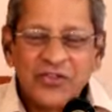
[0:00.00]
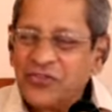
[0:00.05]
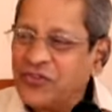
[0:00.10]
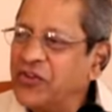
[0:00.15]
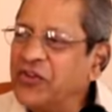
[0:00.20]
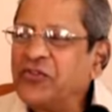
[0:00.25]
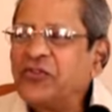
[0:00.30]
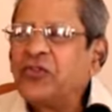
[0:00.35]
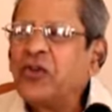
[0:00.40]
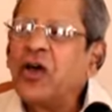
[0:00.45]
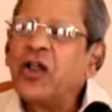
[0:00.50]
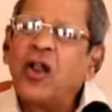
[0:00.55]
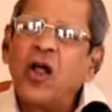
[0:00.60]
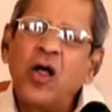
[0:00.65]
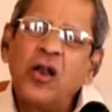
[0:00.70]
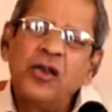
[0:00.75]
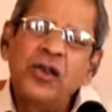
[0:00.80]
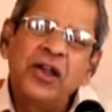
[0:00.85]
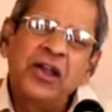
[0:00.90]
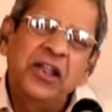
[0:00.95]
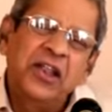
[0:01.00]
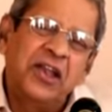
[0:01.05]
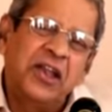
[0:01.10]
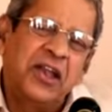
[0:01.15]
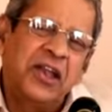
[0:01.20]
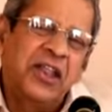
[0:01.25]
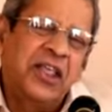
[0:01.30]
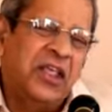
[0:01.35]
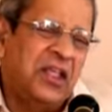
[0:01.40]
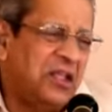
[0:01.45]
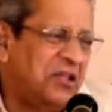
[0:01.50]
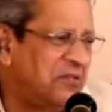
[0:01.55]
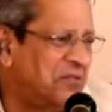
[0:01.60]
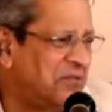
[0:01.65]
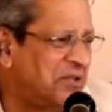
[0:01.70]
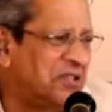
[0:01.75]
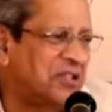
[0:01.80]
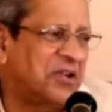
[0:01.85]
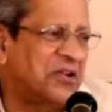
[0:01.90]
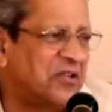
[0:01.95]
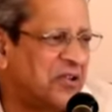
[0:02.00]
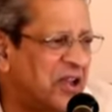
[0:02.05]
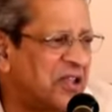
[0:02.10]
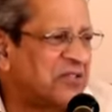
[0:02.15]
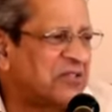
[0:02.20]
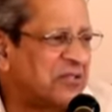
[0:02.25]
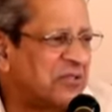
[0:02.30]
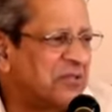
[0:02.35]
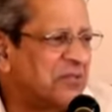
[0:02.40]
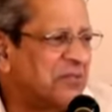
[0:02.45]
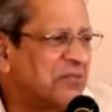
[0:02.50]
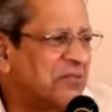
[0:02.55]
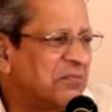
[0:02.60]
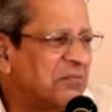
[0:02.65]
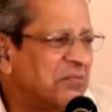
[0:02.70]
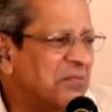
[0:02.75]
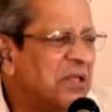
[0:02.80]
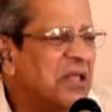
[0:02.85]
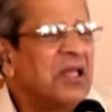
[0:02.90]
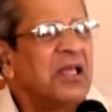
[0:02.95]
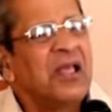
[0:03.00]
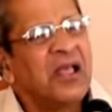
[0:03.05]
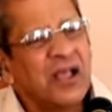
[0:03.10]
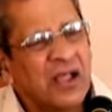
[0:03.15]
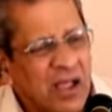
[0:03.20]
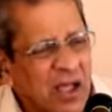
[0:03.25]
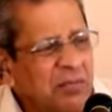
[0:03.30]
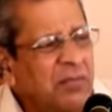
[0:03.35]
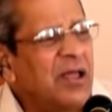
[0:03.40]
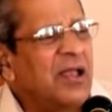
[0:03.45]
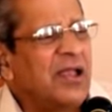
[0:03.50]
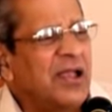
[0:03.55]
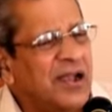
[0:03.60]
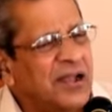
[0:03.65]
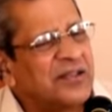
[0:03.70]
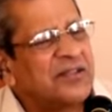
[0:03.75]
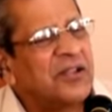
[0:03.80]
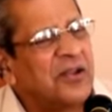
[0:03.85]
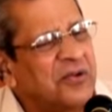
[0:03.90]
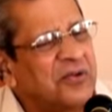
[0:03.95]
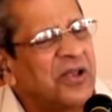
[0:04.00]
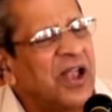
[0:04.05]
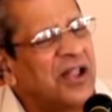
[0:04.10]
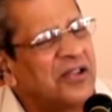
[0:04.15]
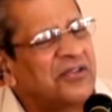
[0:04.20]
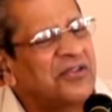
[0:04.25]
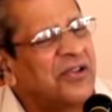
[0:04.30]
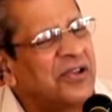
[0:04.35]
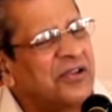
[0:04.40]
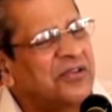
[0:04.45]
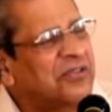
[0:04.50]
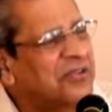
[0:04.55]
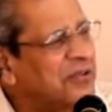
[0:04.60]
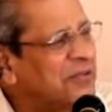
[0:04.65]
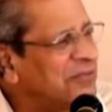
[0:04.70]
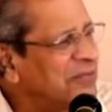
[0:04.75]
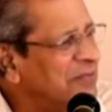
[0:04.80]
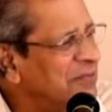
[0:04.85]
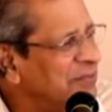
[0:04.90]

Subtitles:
since you are already ready with the dress, come on, let us have translation.